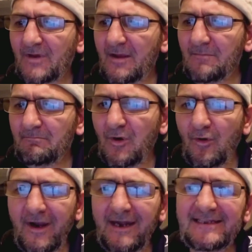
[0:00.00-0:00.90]

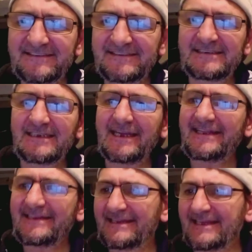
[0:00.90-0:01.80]
morality
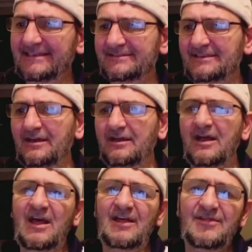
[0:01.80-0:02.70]
in this.
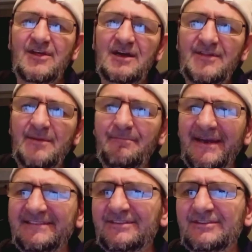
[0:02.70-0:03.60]
The
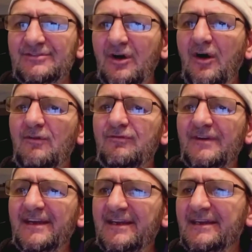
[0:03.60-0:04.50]
basis of
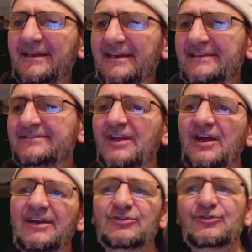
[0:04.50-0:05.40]
it is the
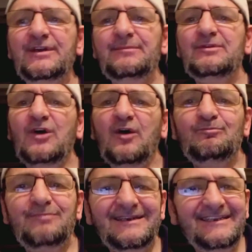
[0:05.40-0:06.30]
agreement of
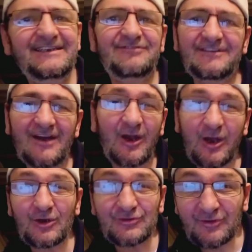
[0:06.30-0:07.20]
belief in
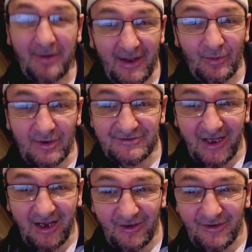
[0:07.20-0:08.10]
Allah subhanahu wa
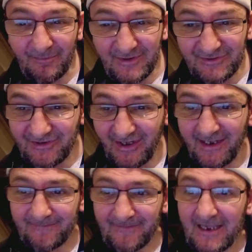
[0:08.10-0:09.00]
ta'ala, the Most High,
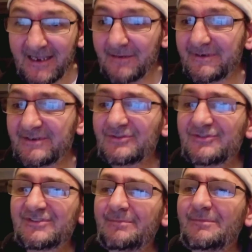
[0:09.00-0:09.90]
because
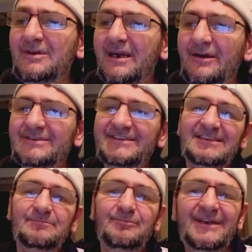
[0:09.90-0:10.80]
similarities
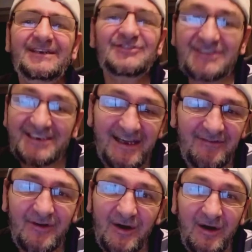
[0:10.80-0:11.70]
bring us
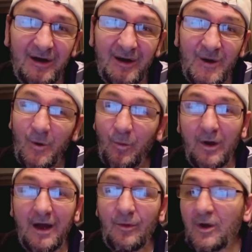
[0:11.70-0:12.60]
together,
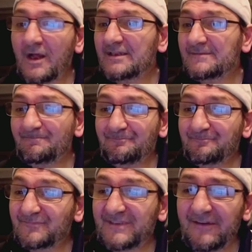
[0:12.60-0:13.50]
while
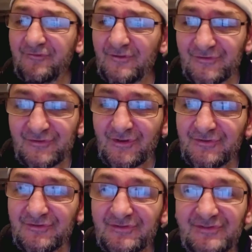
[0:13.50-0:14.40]

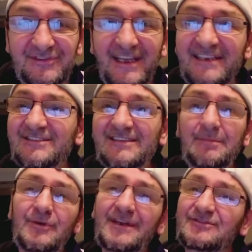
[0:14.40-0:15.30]
differences, they
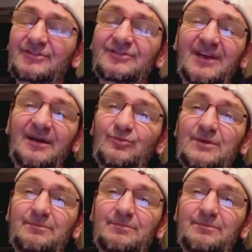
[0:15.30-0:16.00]
separate us, and we